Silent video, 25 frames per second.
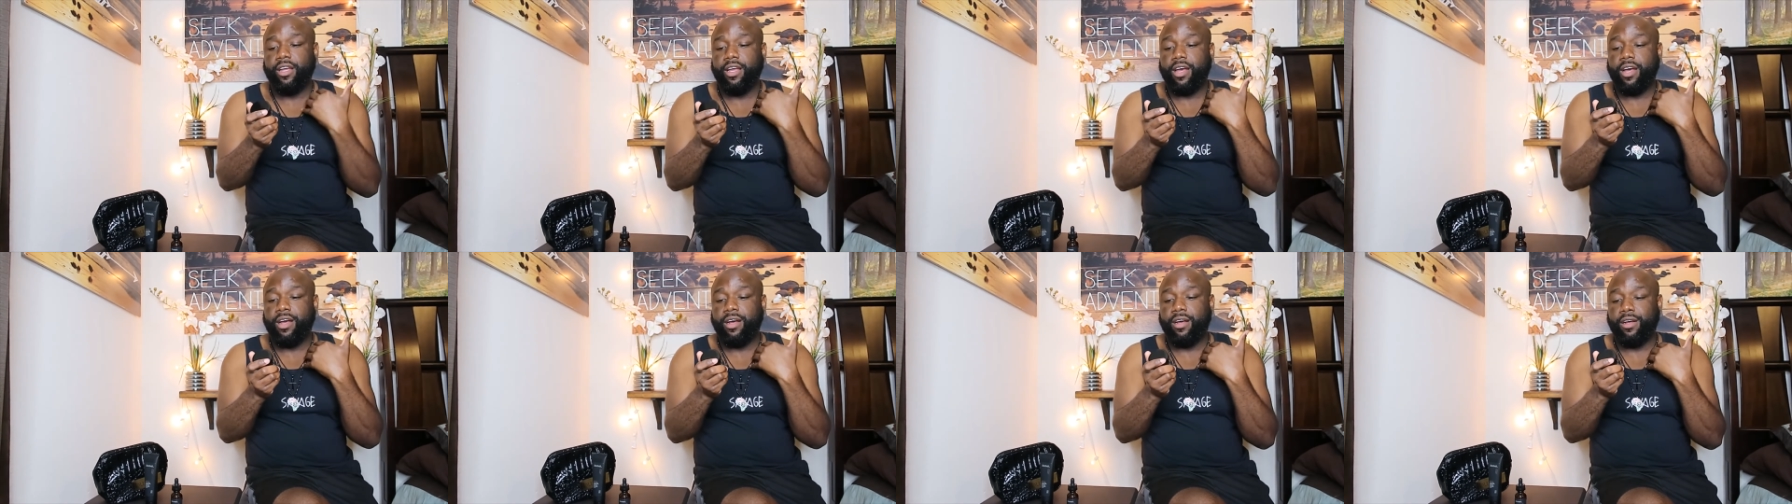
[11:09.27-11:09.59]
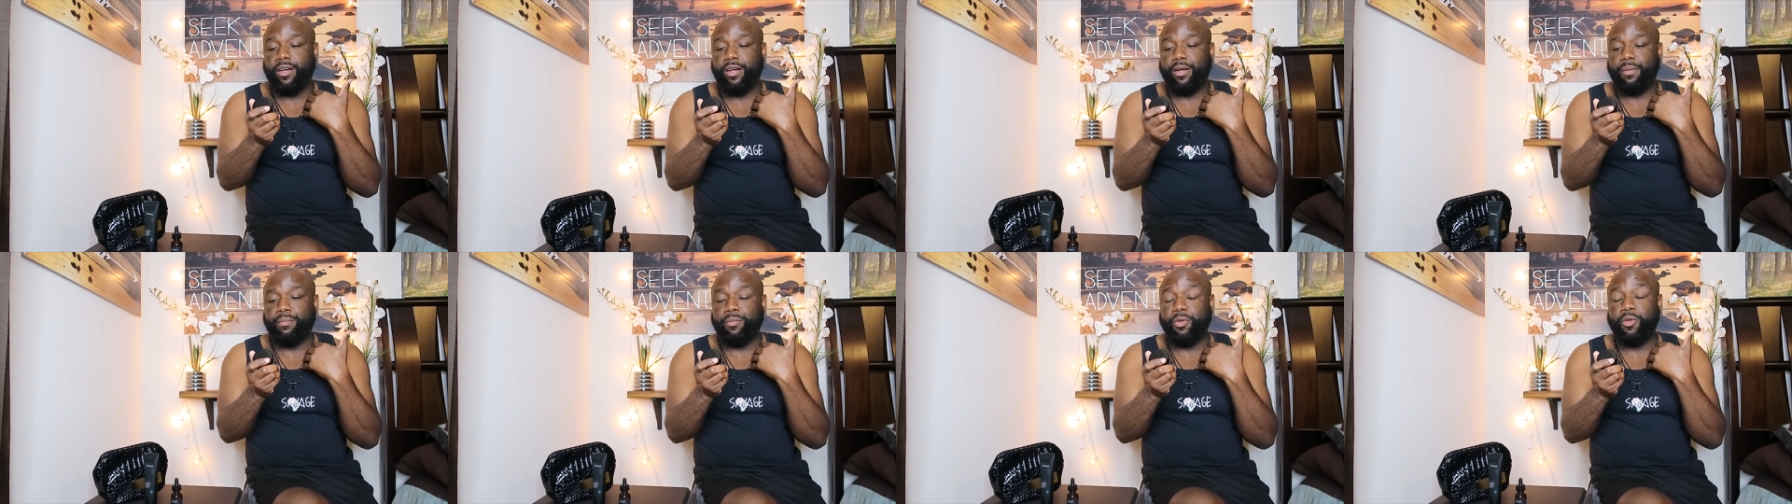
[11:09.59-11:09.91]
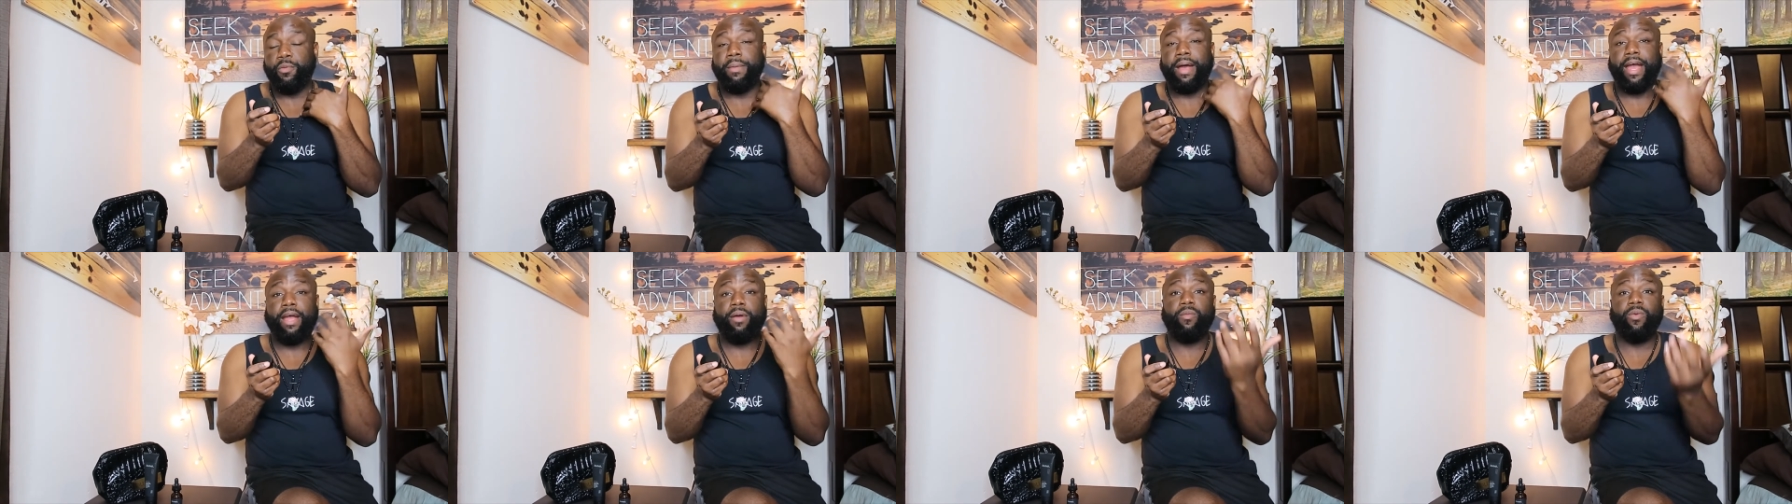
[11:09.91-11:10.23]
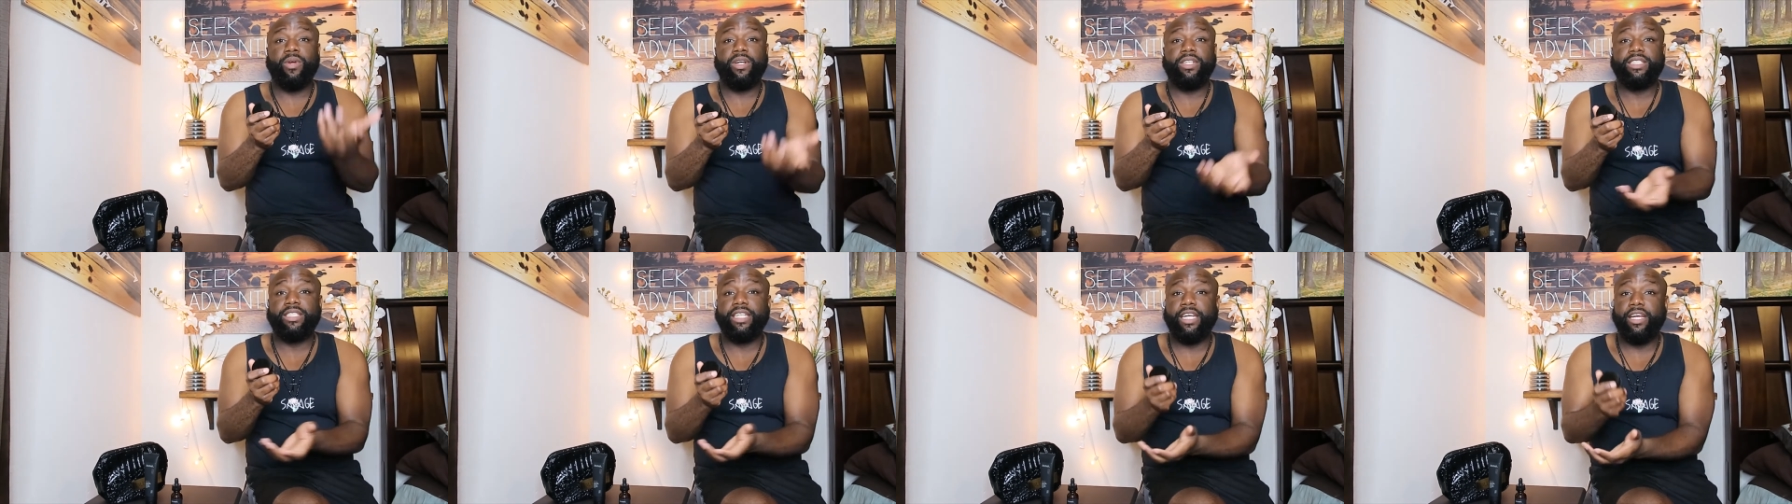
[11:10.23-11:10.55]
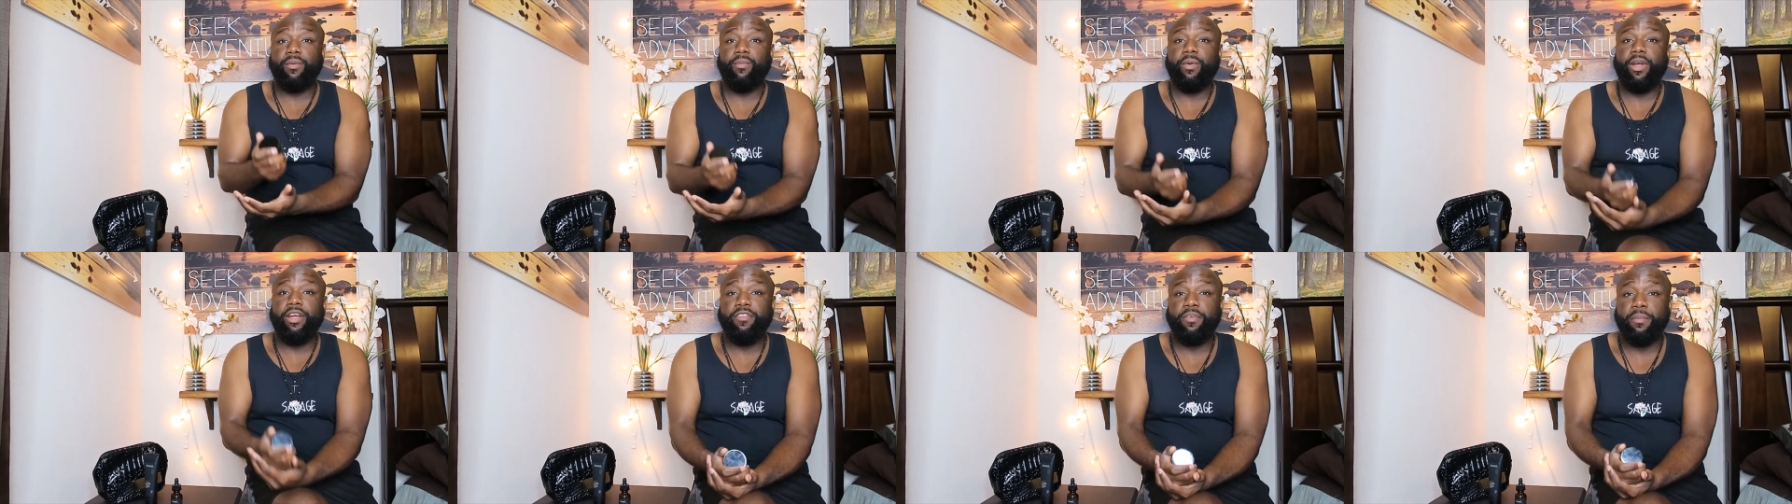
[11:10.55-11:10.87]
Um, you might want to stay
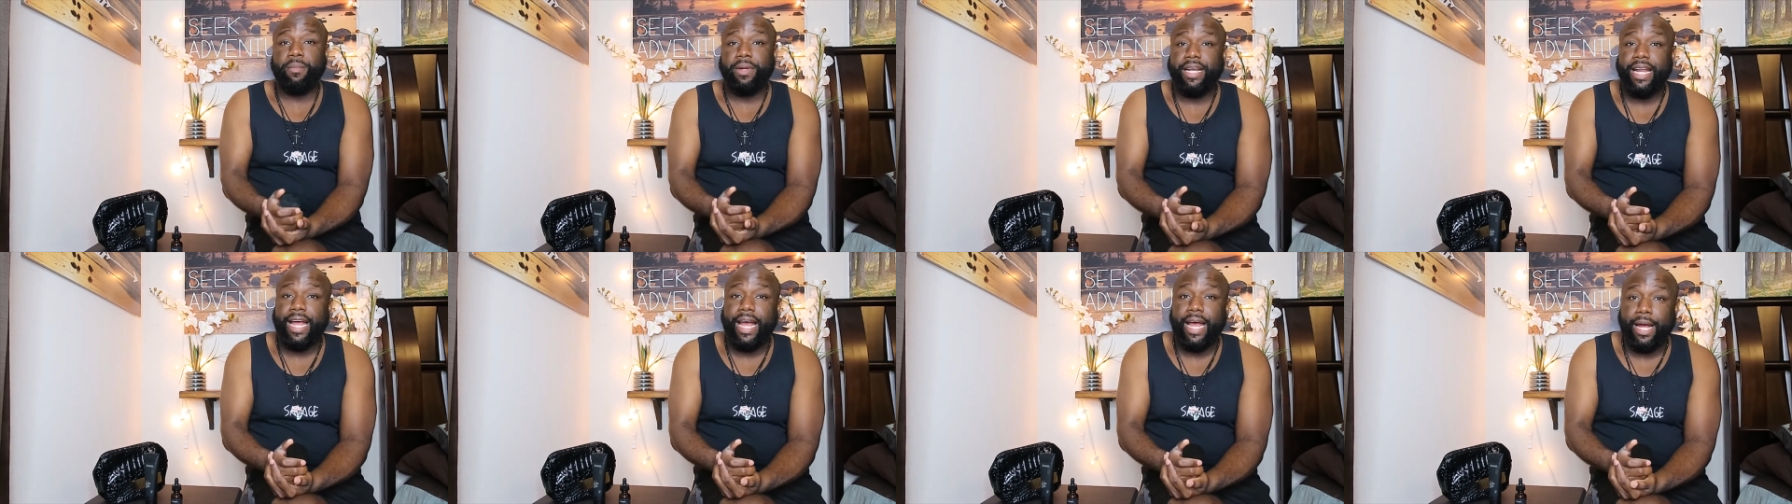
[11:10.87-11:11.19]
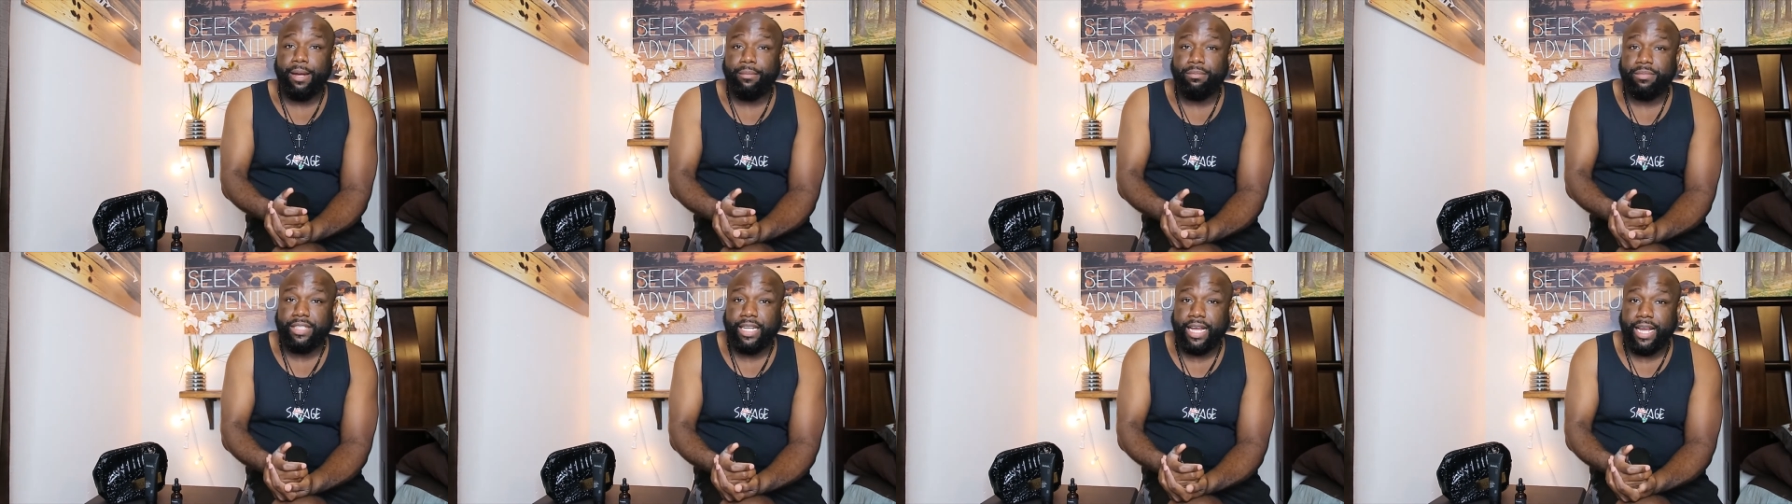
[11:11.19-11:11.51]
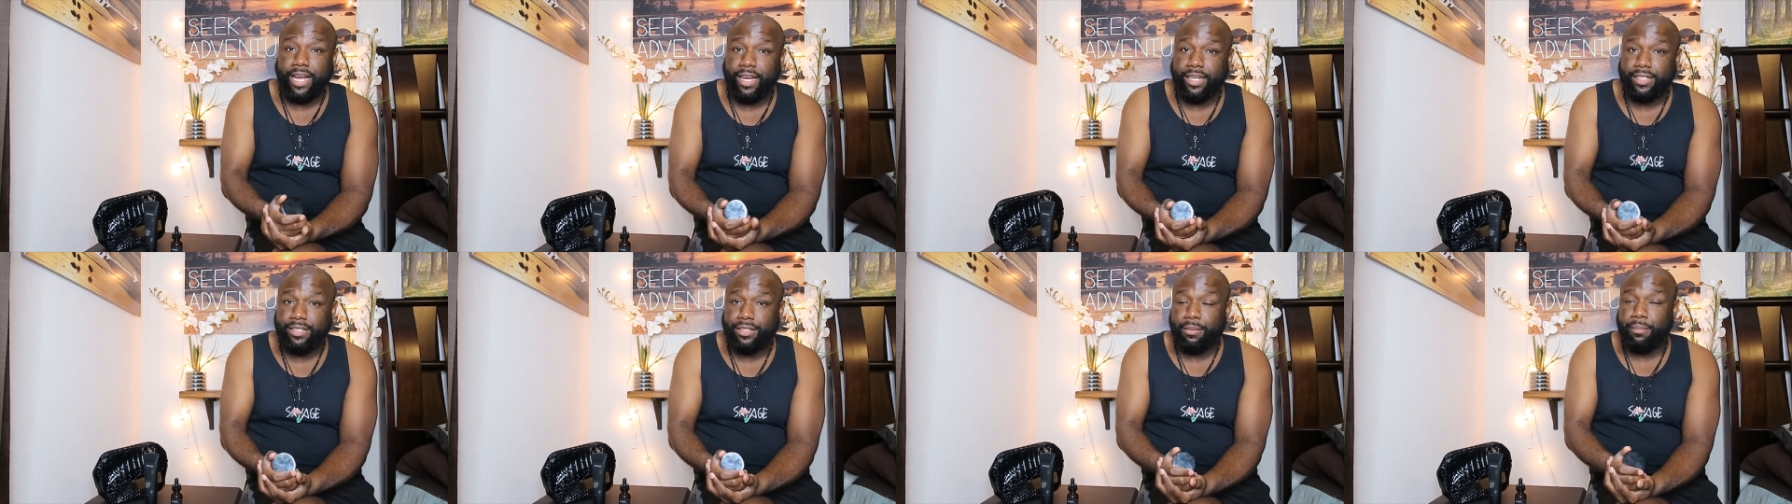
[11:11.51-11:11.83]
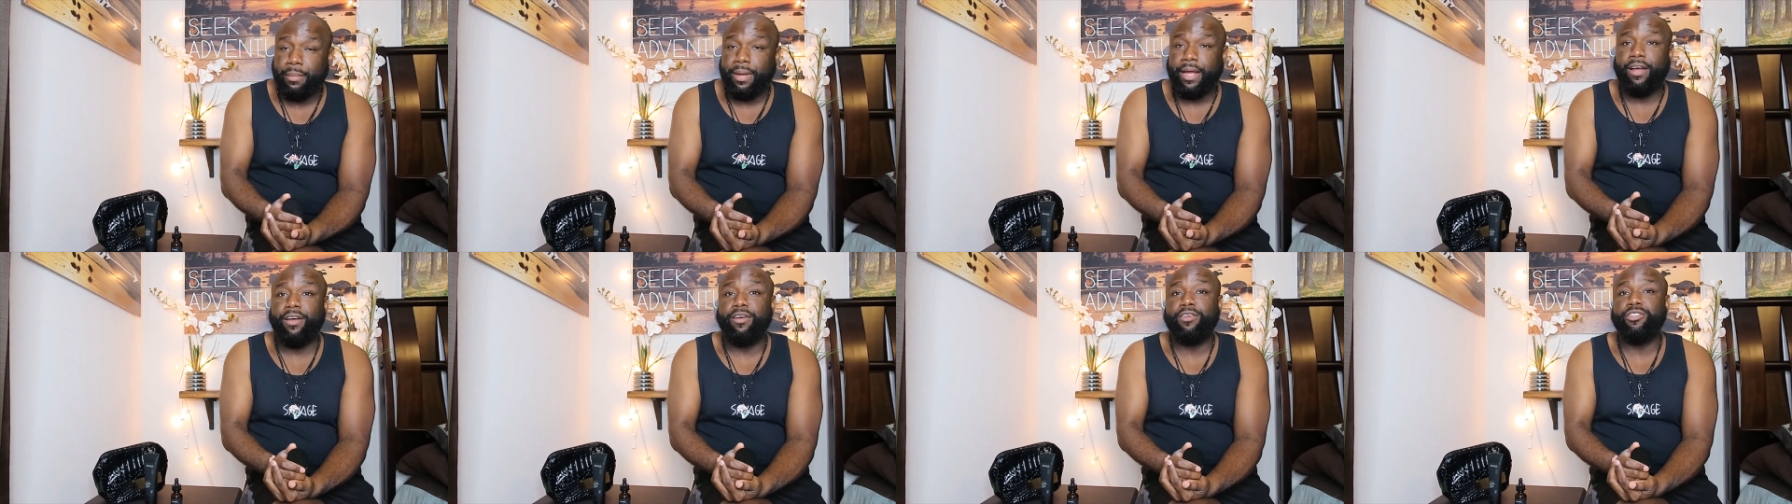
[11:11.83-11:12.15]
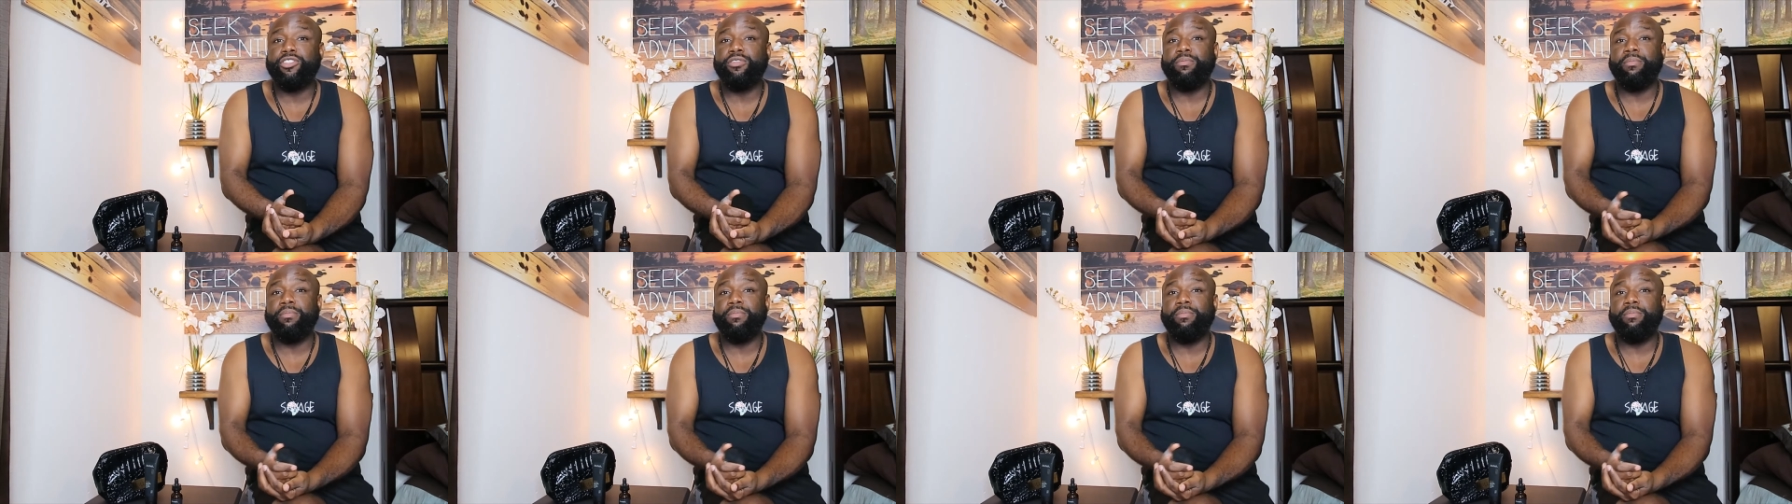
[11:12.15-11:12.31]
away from a dime size amount.